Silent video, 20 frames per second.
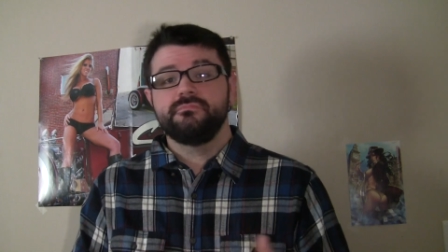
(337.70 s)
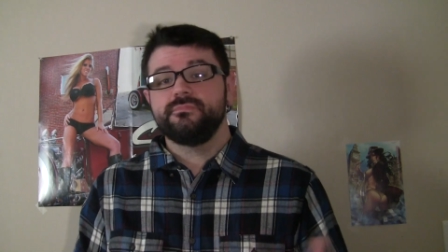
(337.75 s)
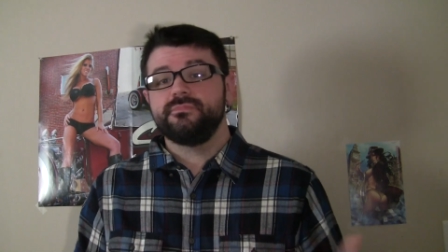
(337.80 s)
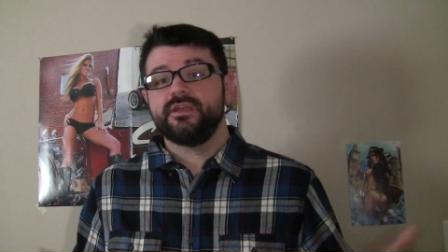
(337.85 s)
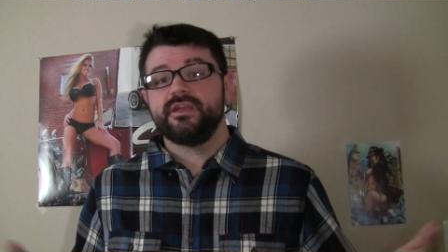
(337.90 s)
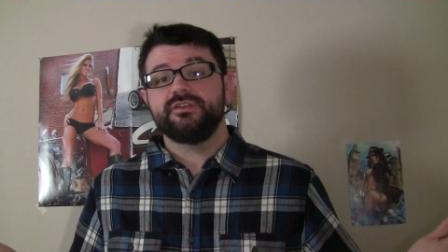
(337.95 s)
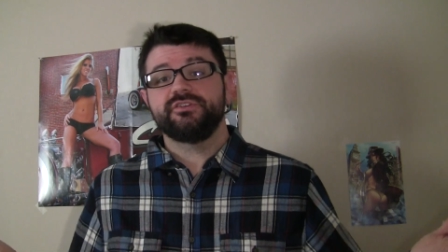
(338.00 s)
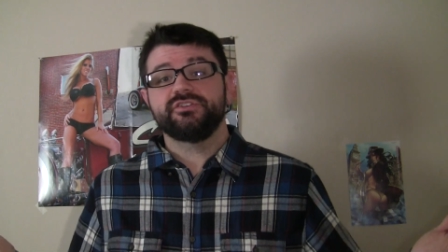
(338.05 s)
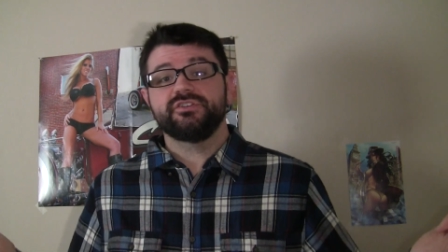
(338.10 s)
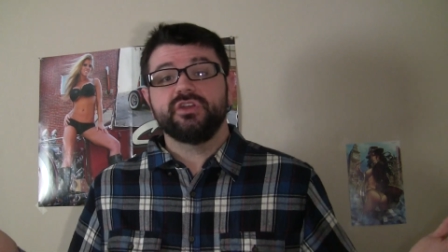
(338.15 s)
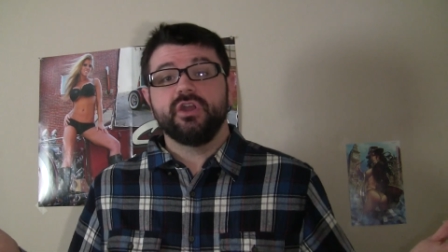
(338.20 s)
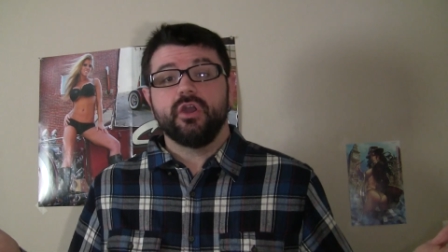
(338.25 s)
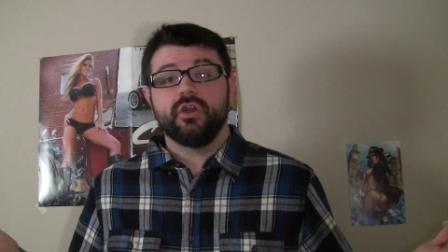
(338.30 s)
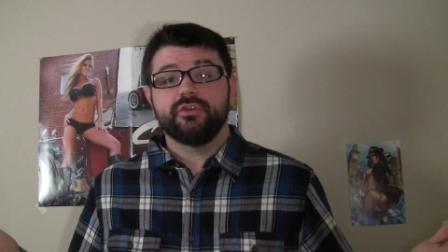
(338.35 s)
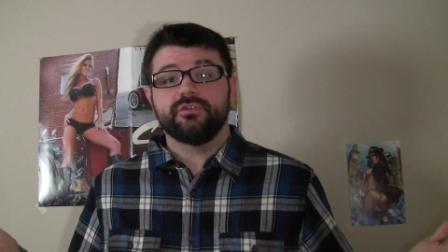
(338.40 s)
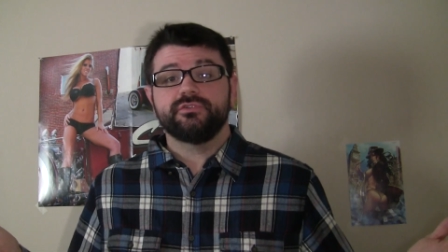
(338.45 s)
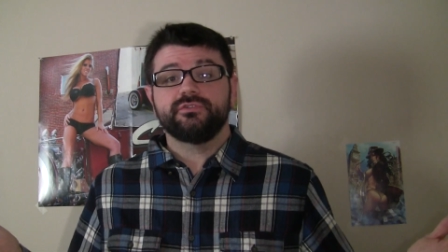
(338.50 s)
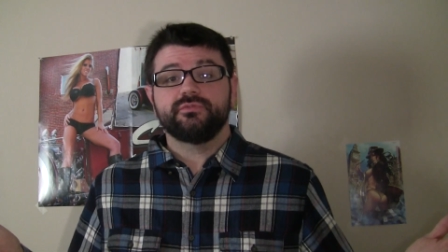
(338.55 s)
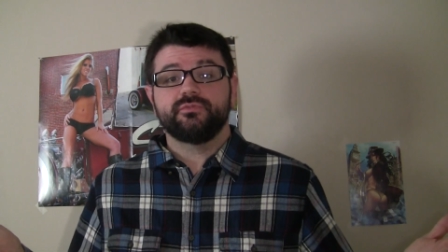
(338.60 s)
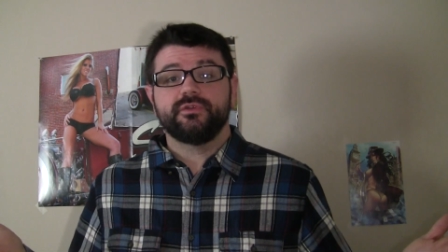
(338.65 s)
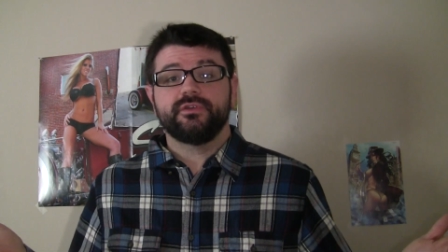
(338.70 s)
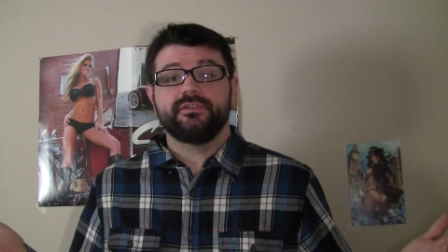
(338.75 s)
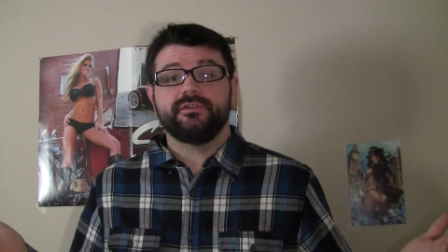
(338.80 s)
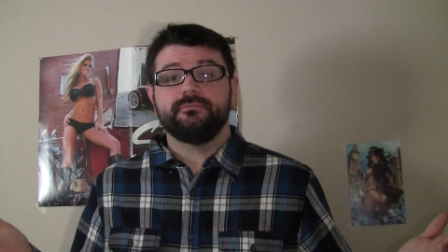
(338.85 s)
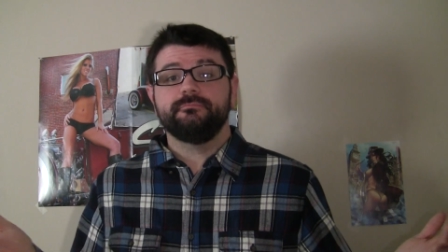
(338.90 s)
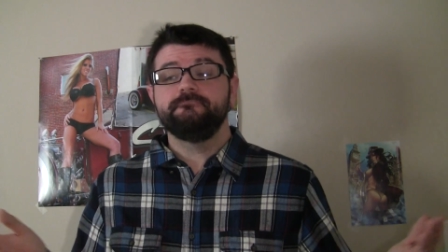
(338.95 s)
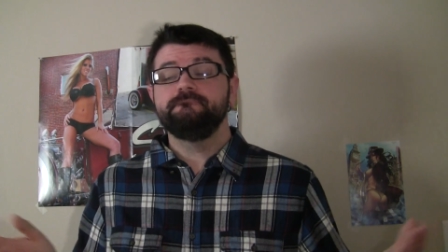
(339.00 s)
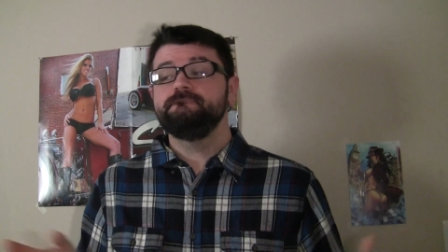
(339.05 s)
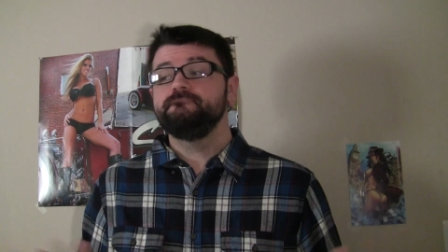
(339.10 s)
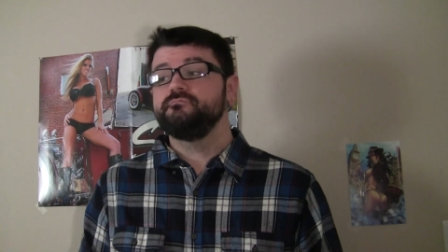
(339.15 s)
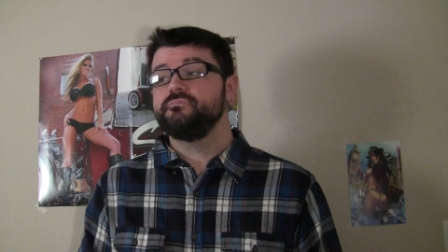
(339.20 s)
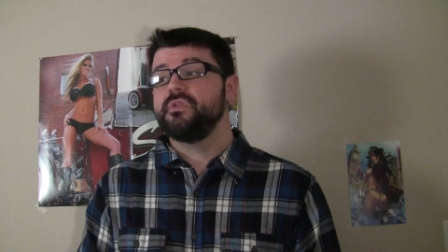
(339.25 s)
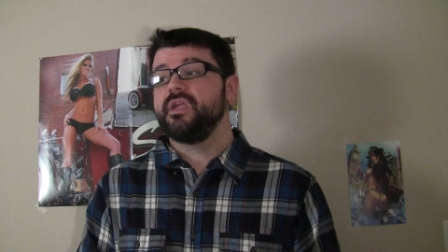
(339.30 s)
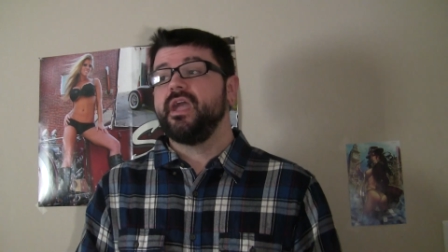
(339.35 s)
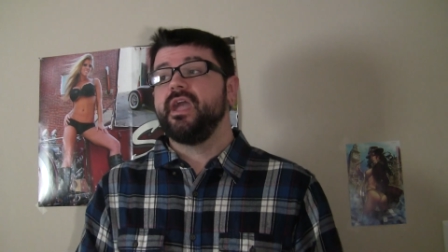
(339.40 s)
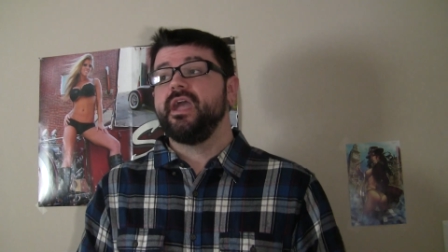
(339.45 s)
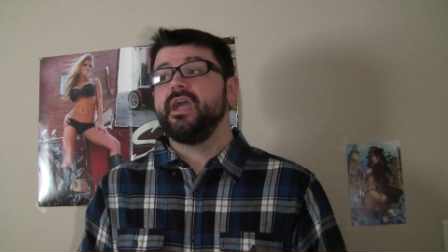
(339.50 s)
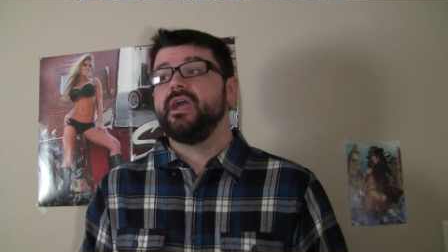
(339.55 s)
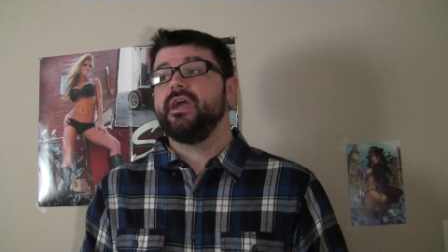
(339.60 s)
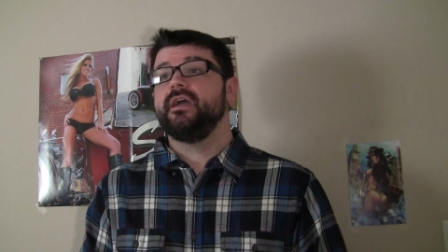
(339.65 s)
they just gardened with him.
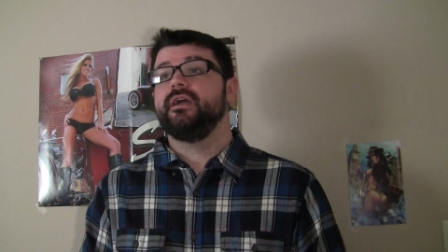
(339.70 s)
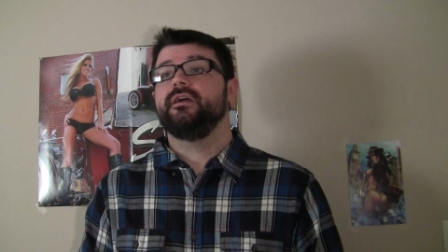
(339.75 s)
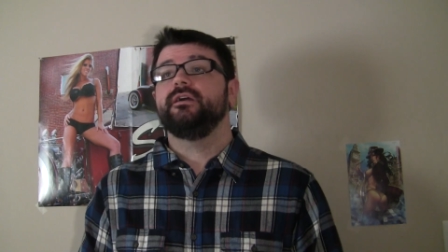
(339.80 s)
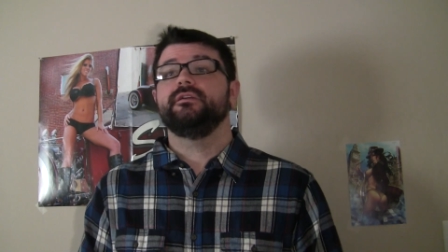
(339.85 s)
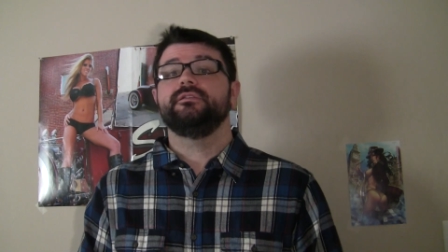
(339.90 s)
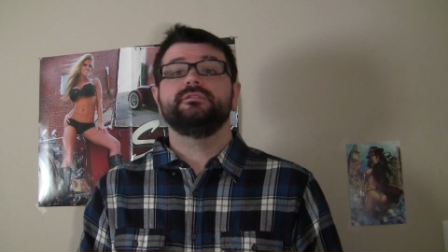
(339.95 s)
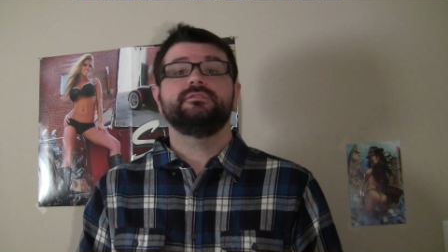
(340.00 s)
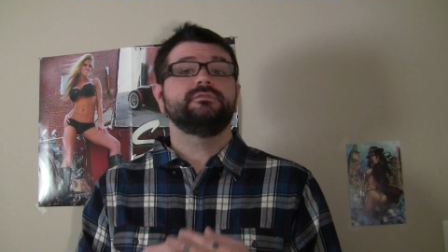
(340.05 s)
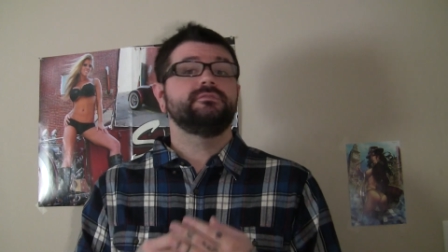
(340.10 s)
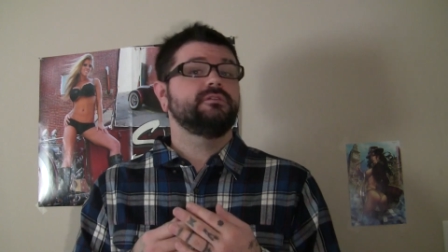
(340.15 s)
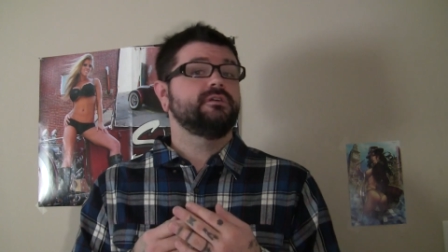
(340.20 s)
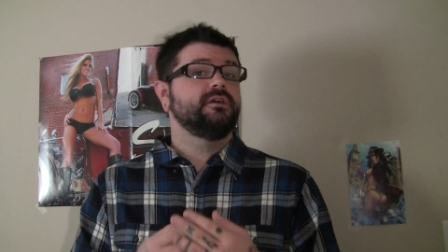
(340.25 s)
And